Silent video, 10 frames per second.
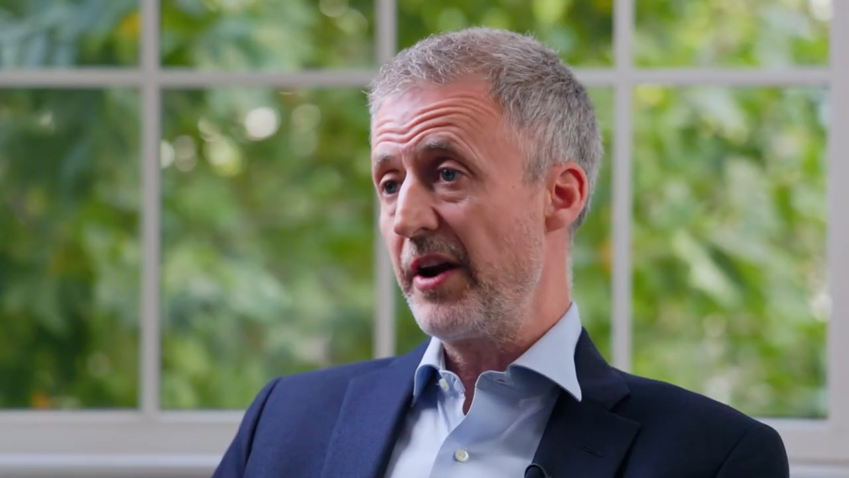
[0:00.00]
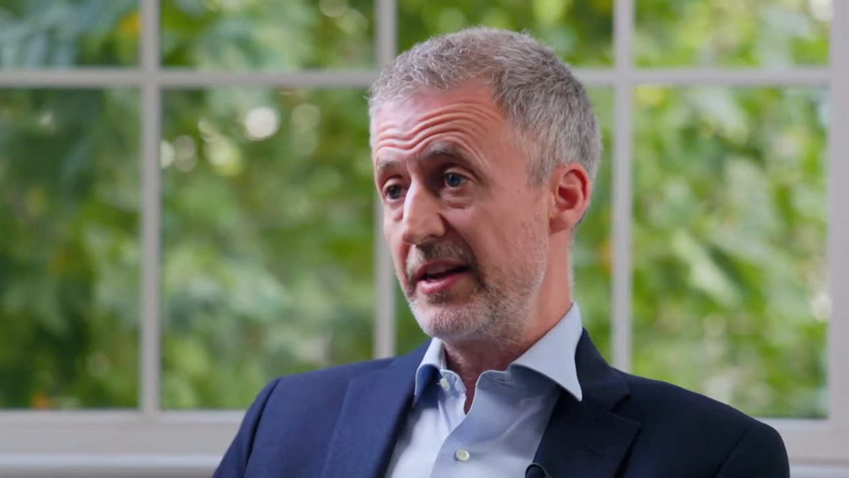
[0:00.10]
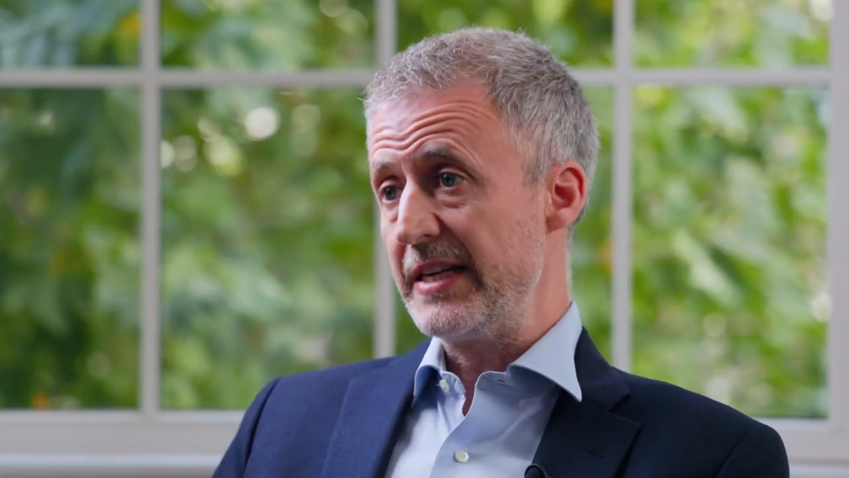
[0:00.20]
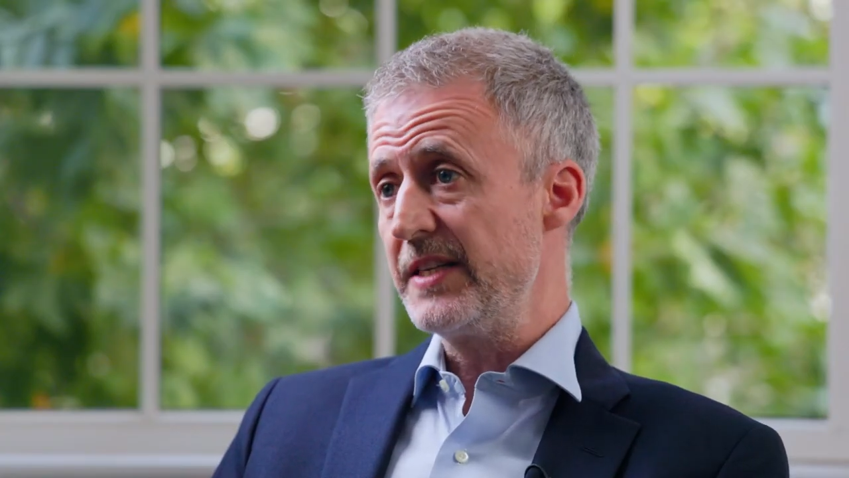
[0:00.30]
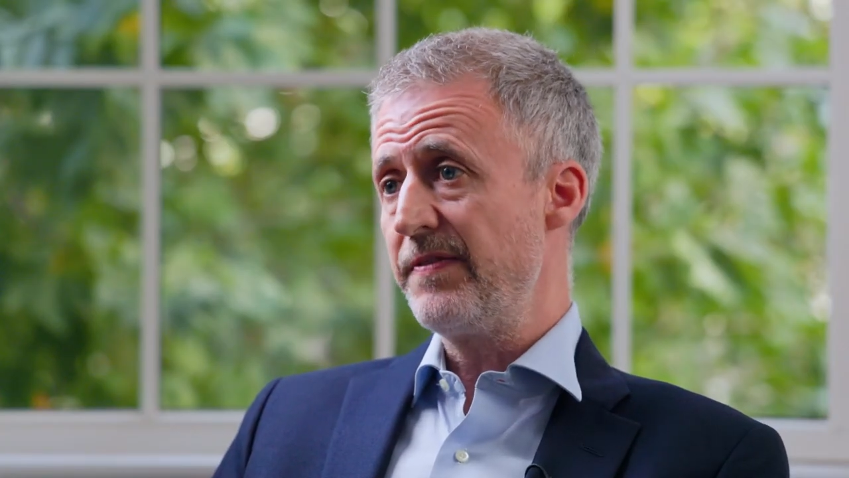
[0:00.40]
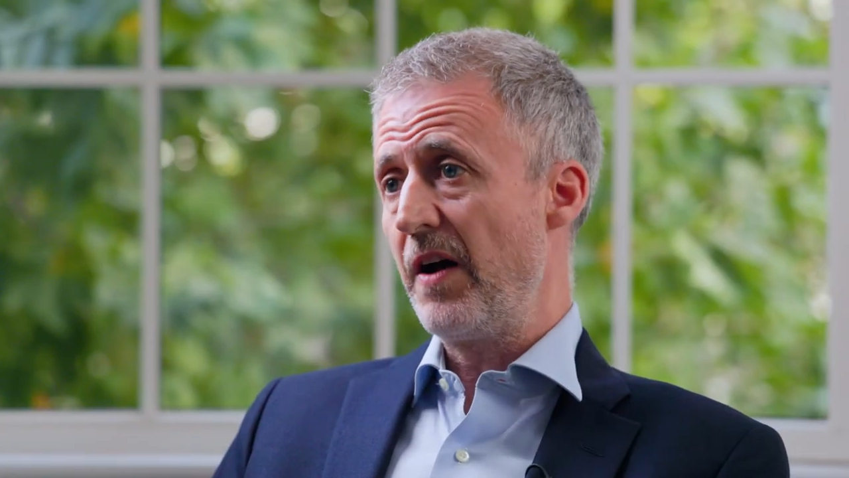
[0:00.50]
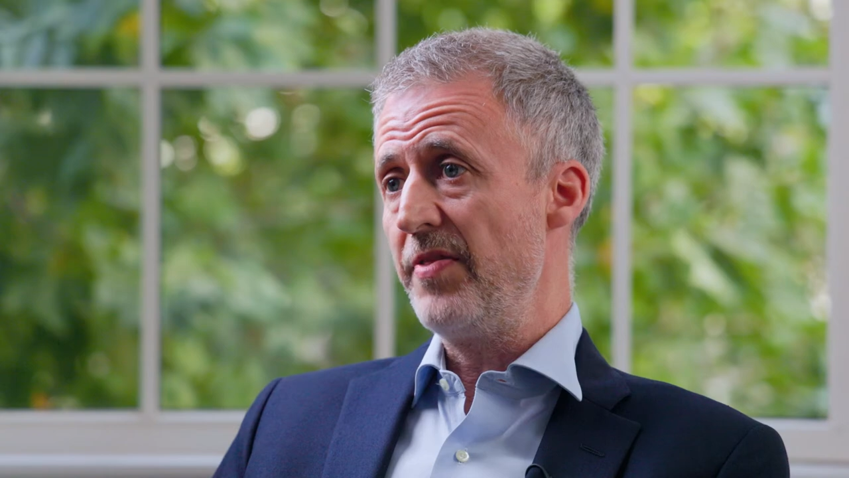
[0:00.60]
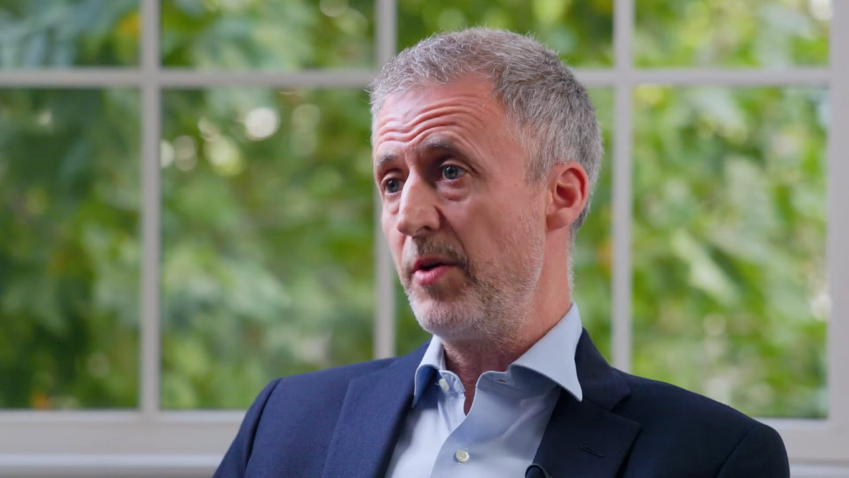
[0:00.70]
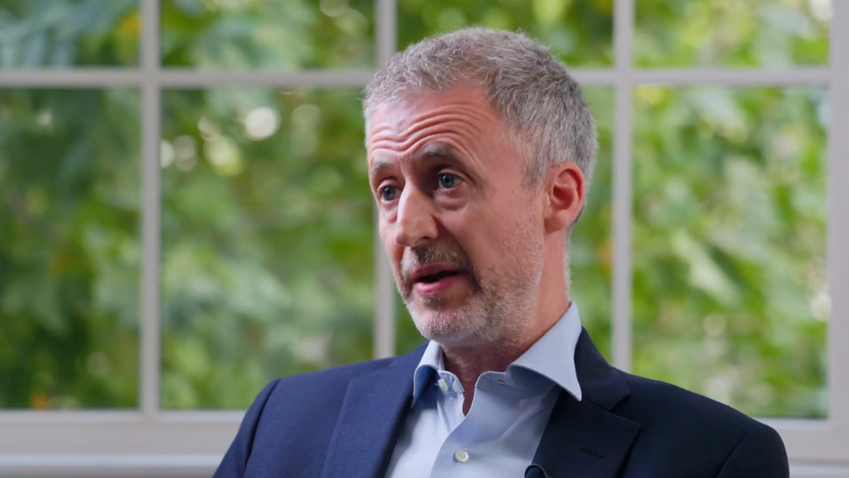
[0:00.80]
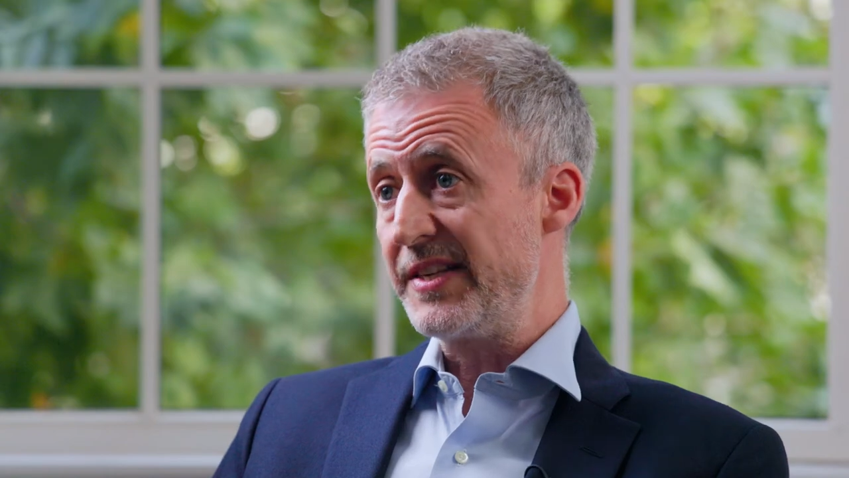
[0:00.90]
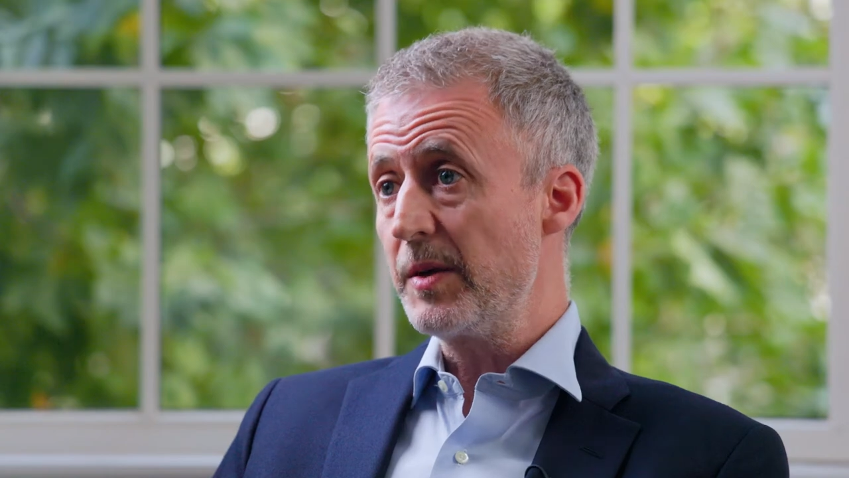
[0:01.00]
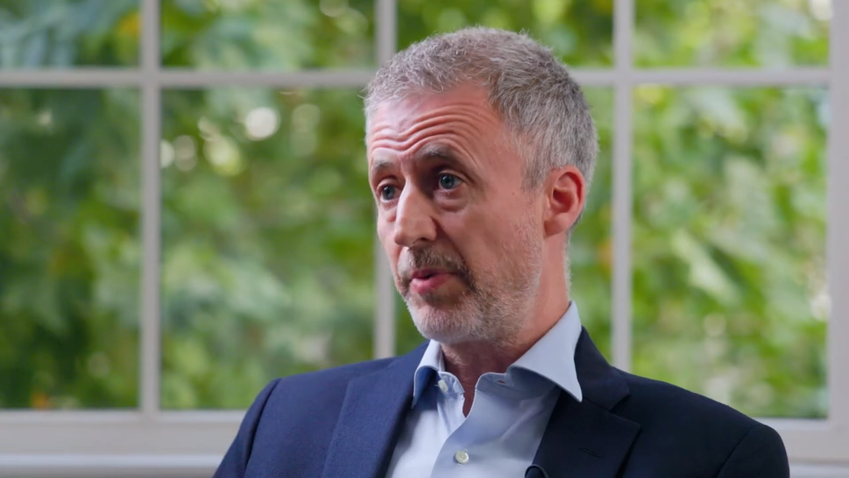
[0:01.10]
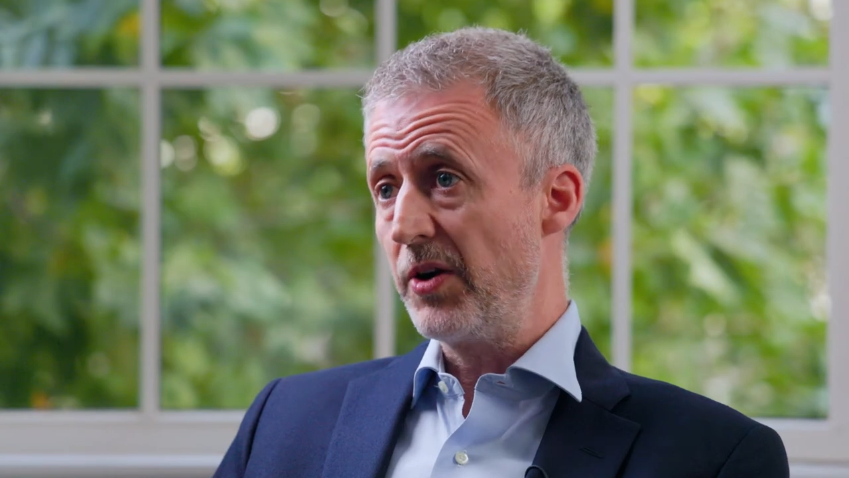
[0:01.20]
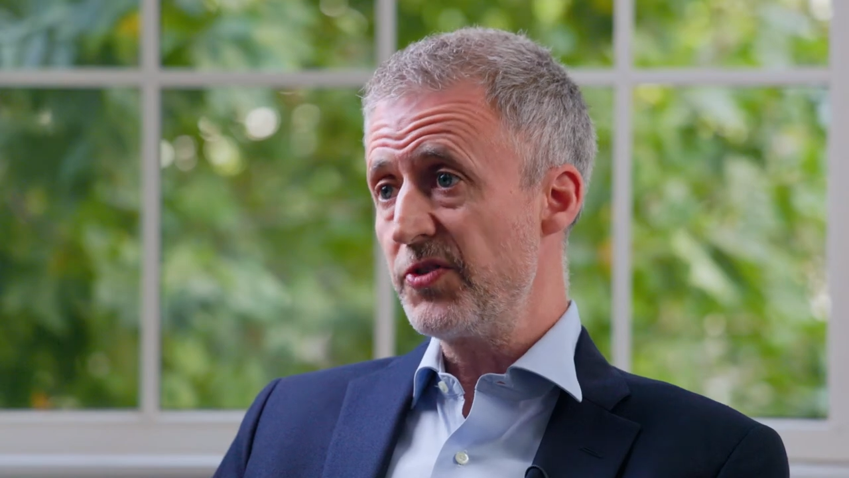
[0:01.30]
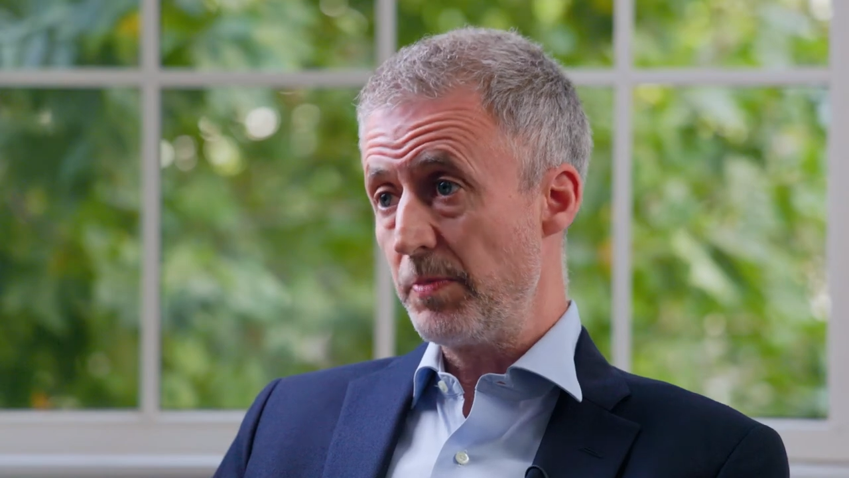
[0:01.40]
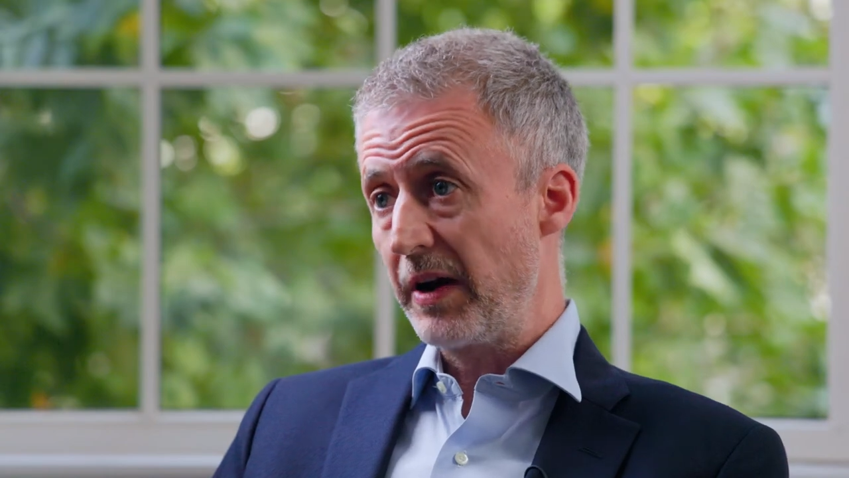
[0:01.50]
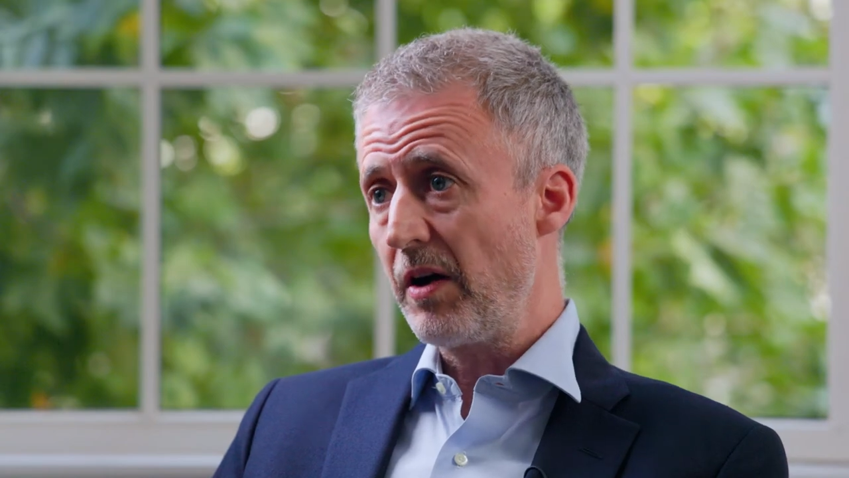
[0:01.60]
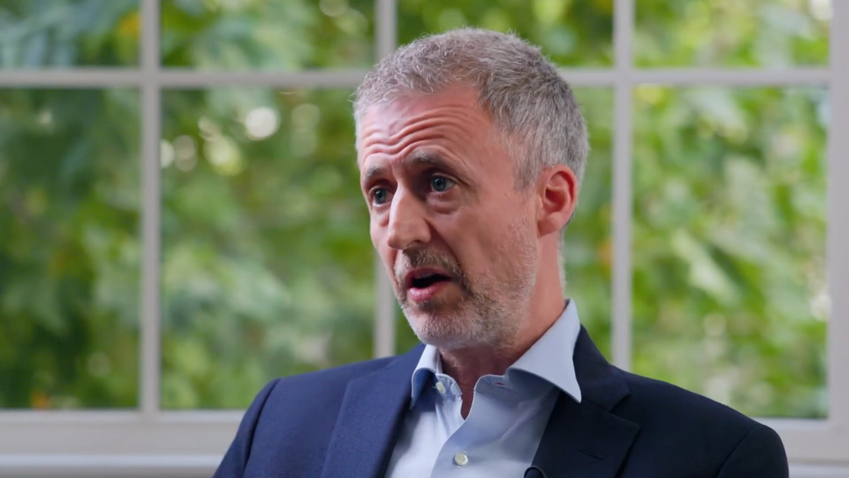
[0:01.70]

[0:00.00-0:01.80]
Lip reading: and identify the best approach for my